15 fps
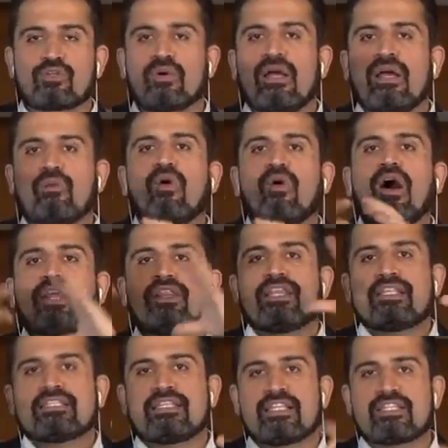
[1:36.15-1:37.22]
So why
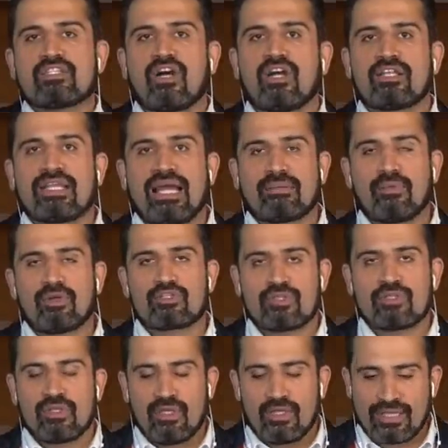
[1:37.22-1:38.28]
these things are that
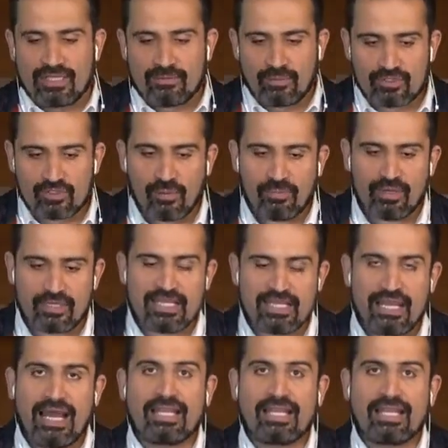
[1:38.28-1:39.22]
much that much complex,